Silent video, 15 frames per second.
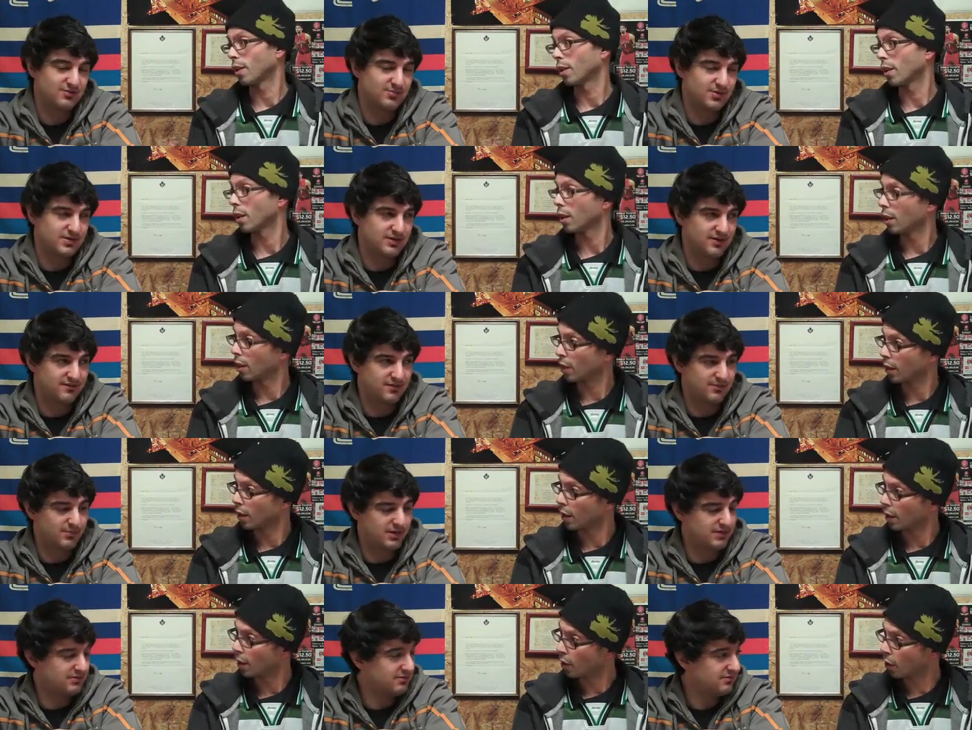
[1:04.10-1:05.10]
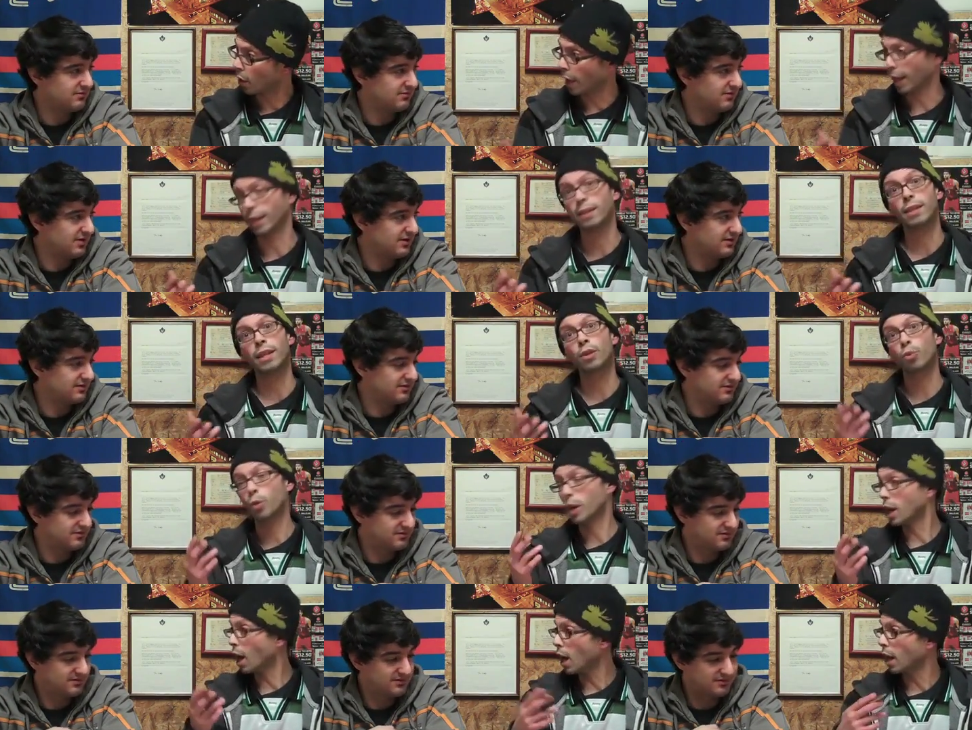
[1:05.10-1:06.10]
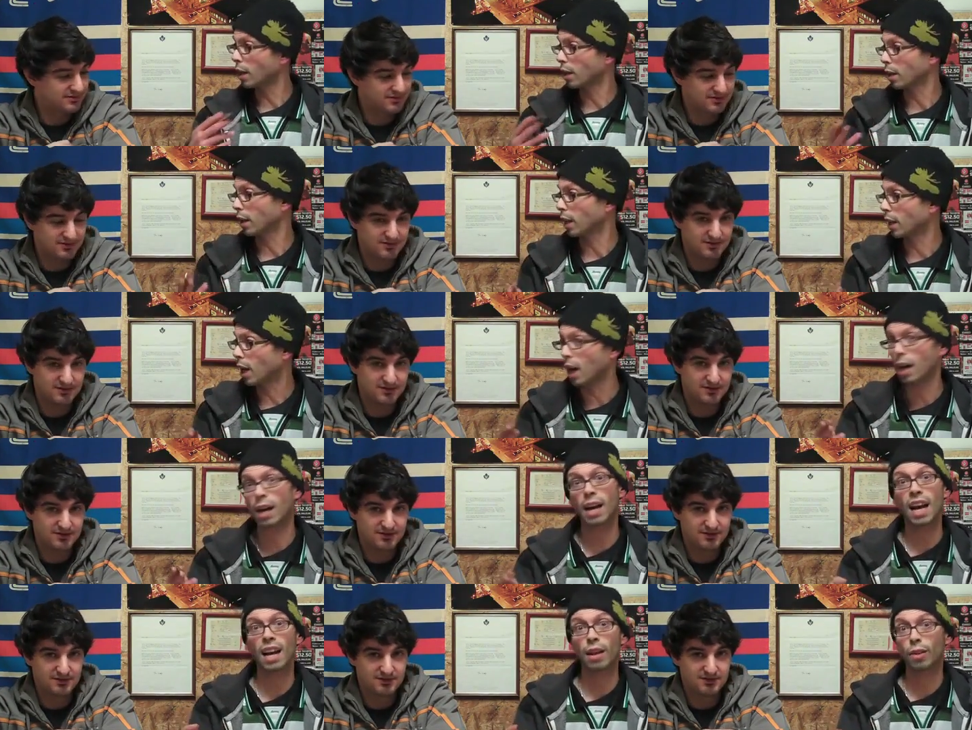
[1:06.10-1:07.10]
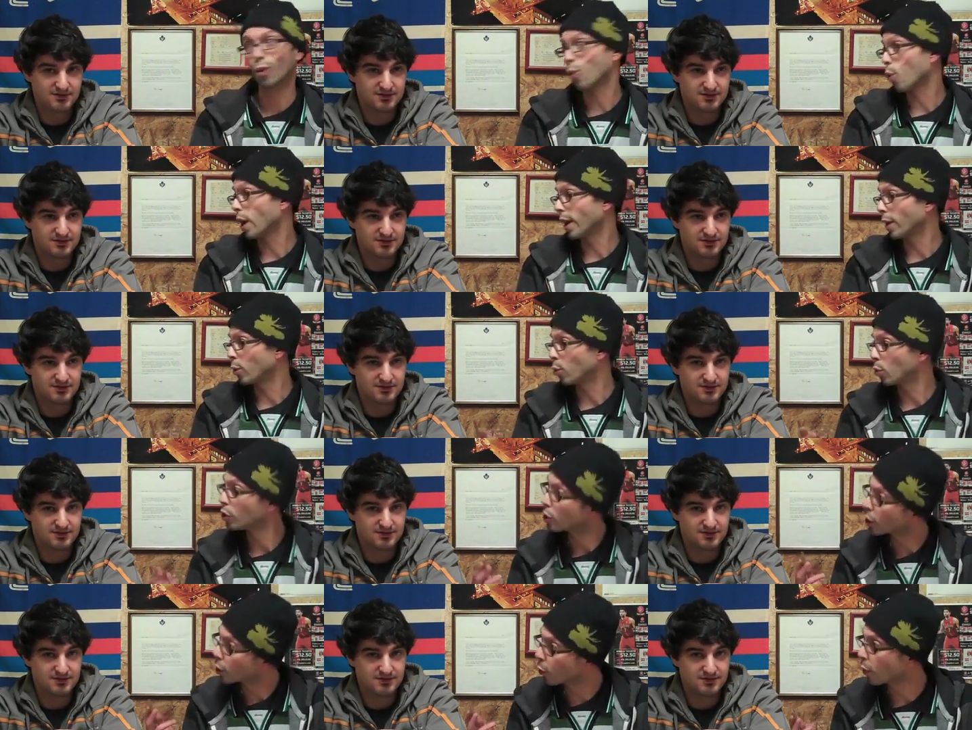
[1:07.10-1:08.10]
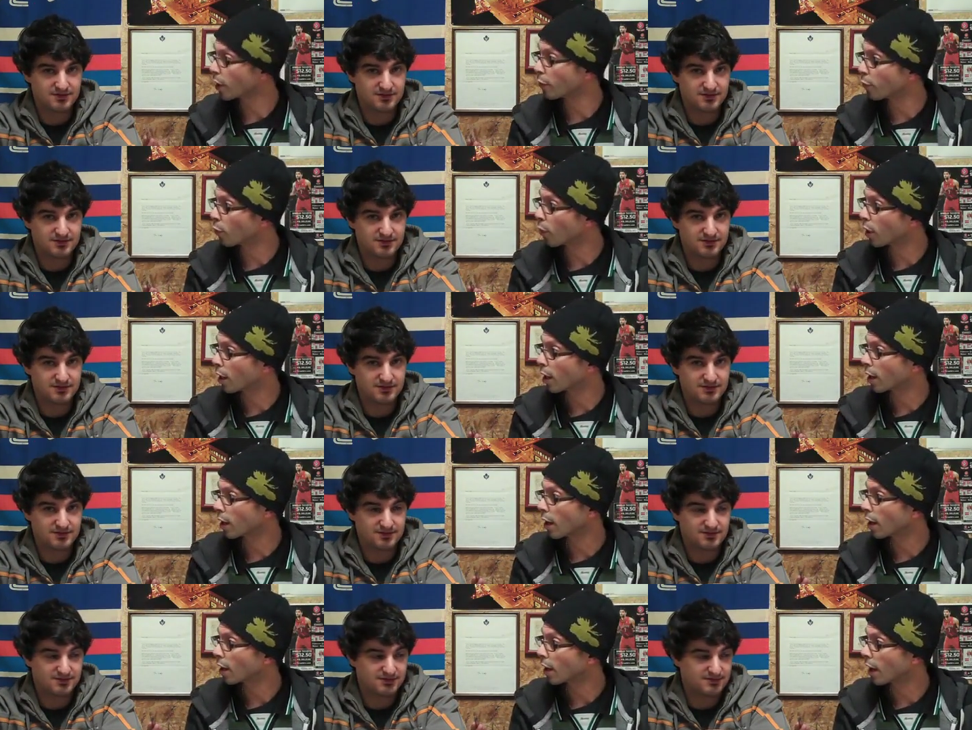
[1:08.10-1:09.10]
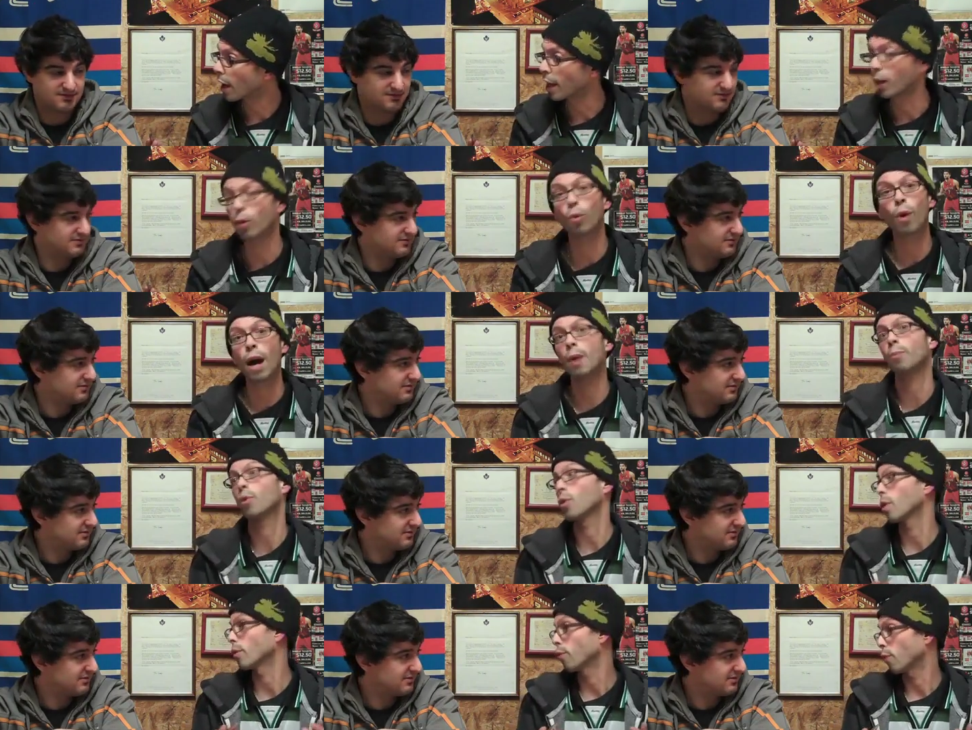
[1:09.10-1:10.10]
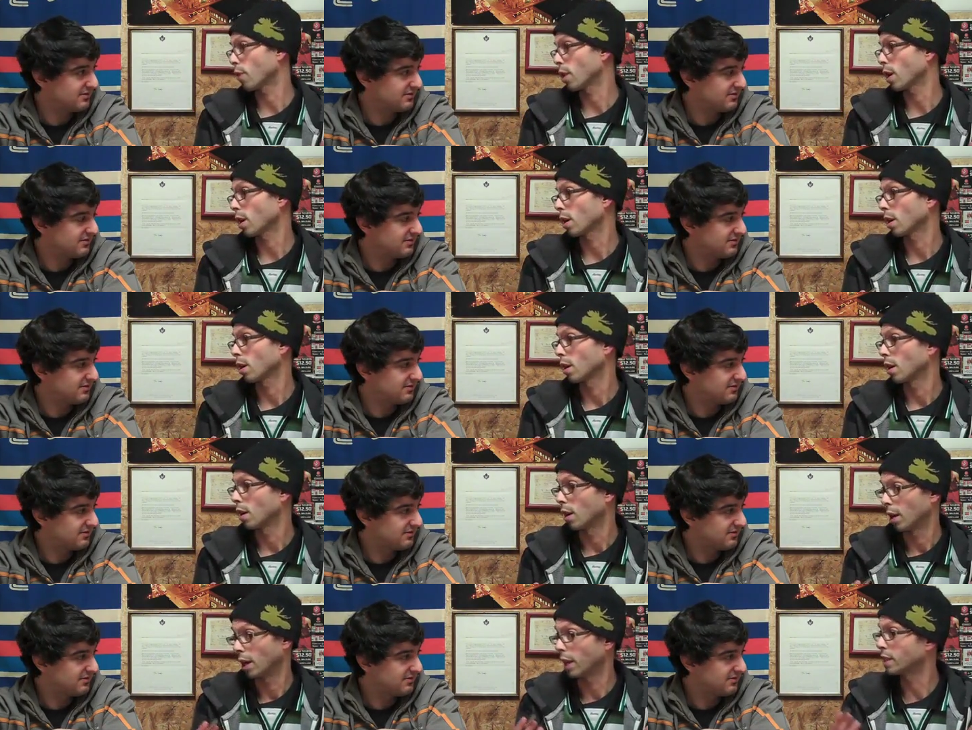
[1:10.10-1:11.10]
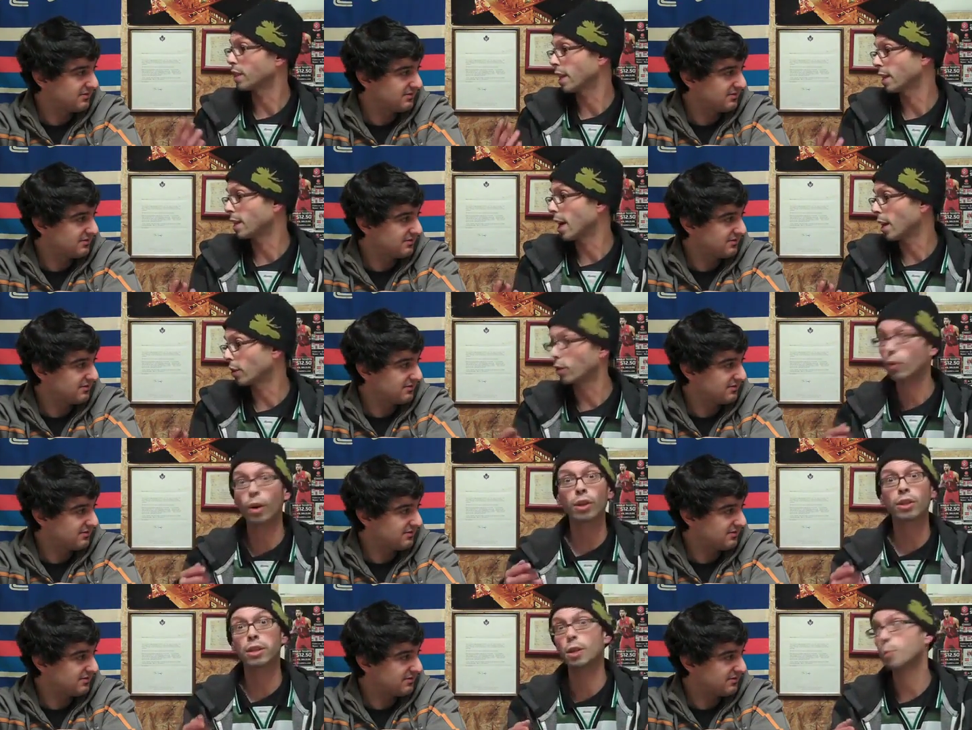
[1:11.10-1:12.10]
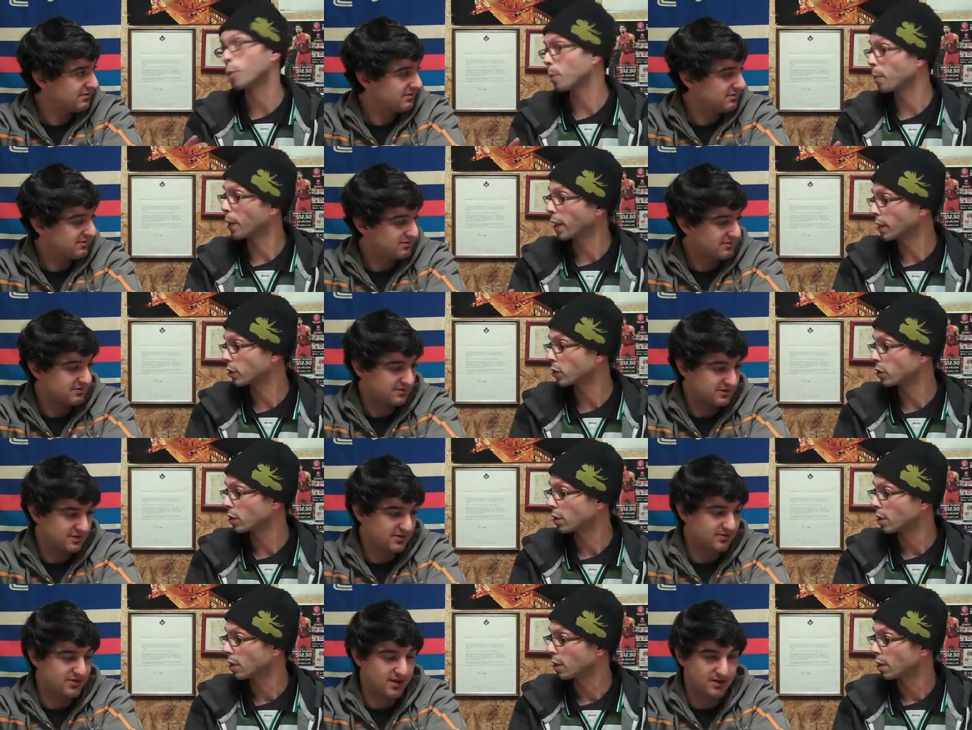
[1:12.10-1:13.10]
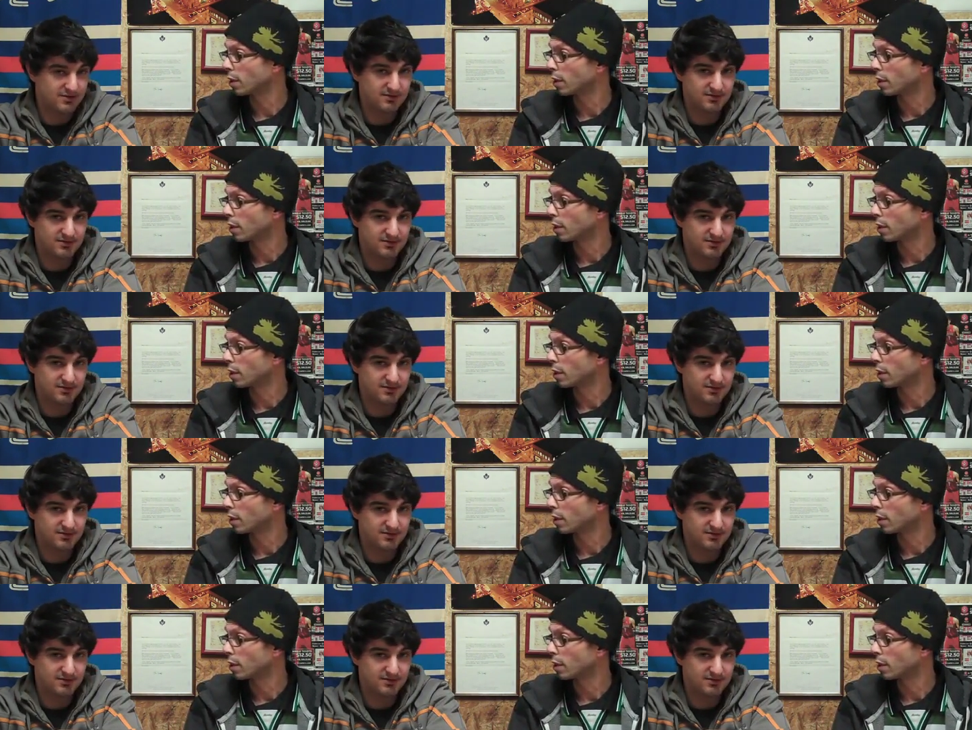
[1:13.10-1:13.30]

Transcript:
Speaker 1: to be tough to beat.
Speaker 2: Okay, right? since we got uh, got it out of the way who you're going for and who I'm going for, let's get down to our sleeper picks. Okay.